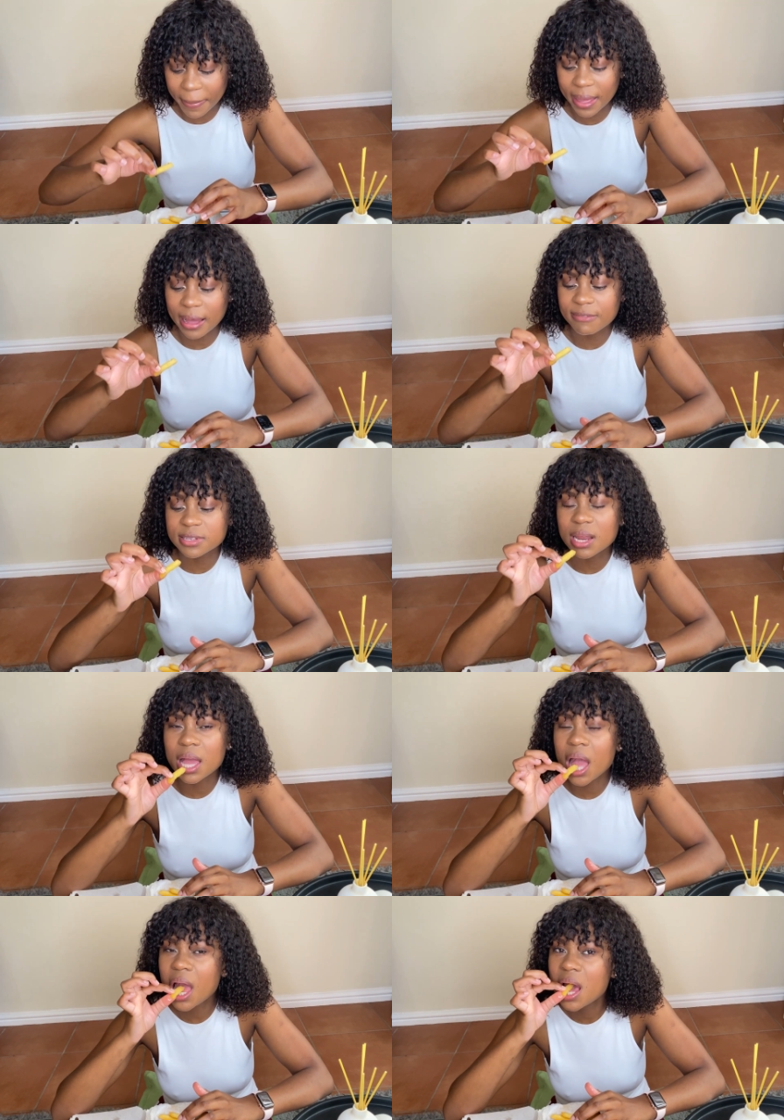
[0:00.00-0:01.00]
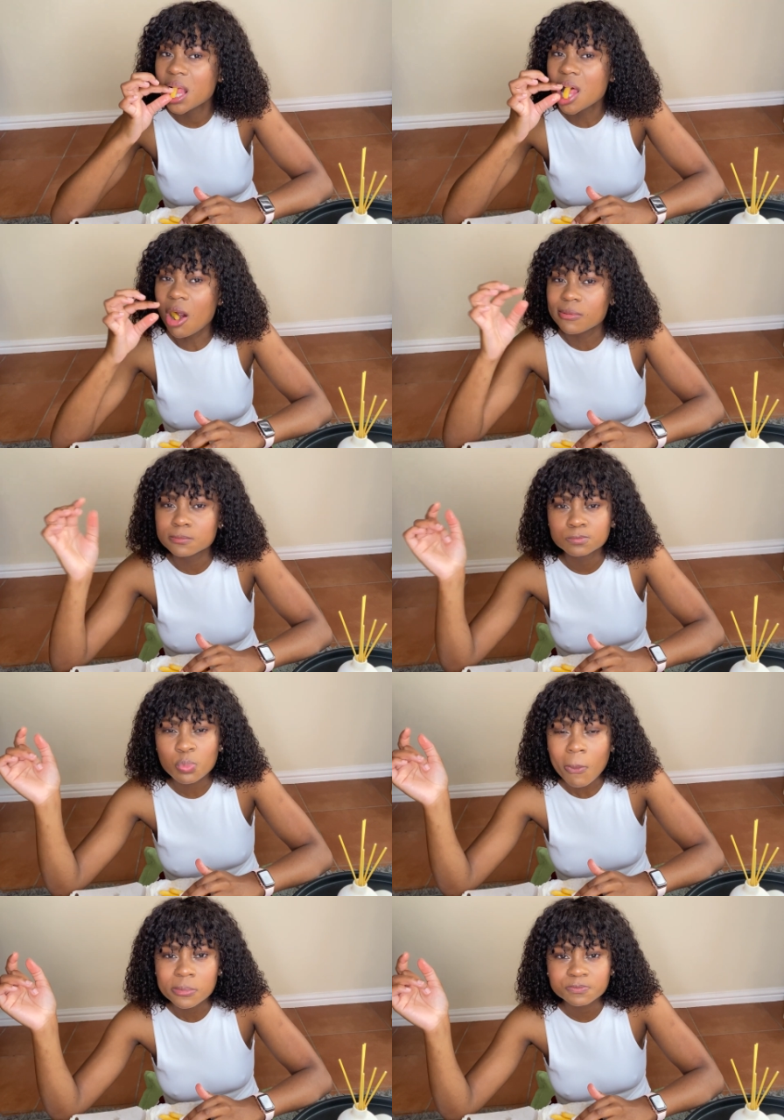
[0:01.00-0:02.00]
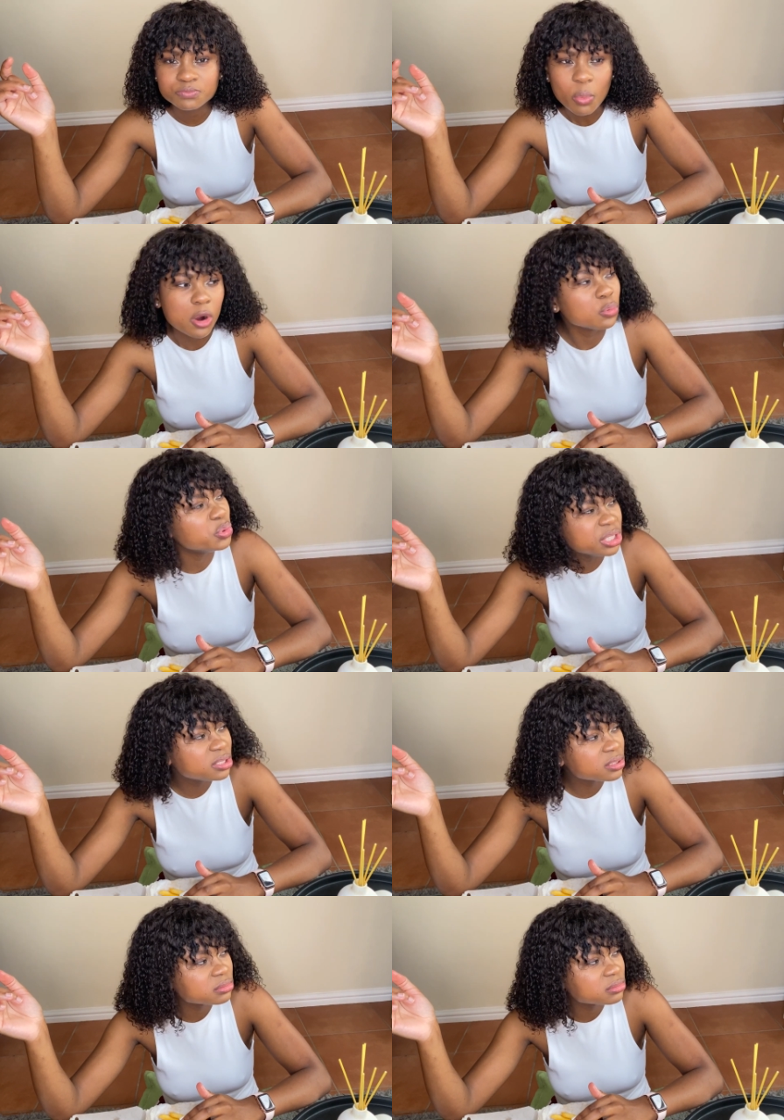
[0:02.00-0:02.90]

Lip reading: back after like a week